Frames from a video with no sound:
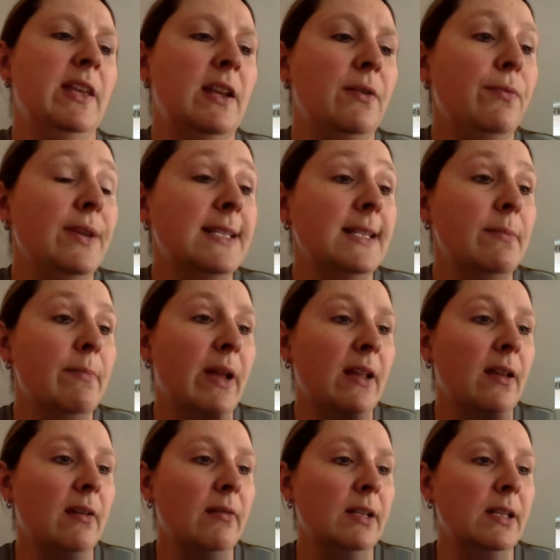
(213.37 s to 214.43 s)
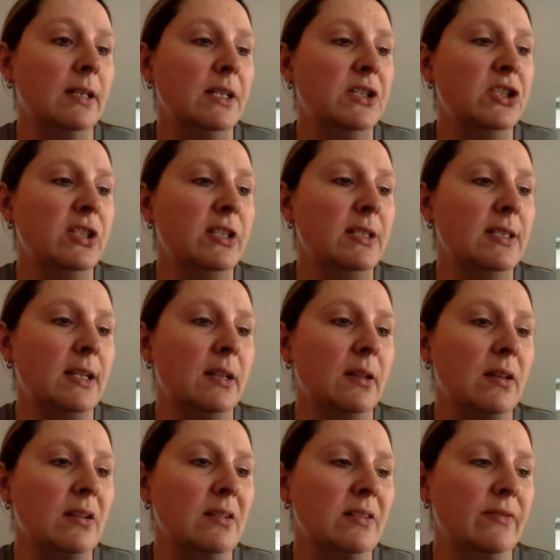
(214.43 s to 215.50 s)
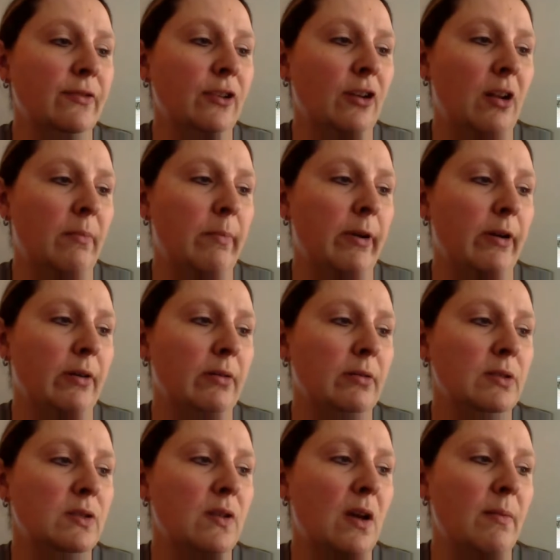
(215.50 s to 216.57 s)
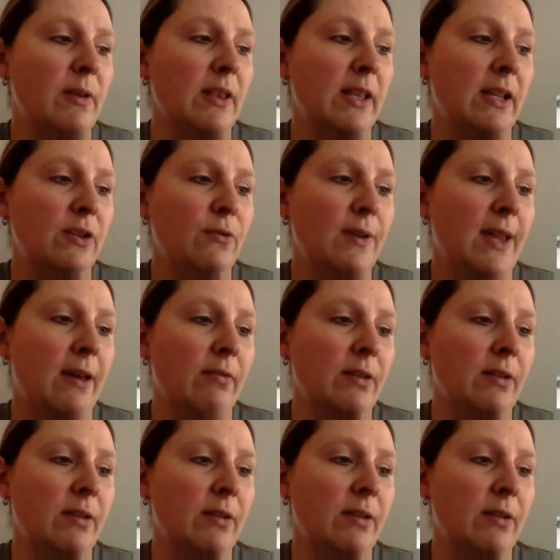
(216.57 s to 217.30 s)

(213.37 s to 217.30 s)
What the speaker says: But then I redid my calculations and I got a different number. So I'm going to let you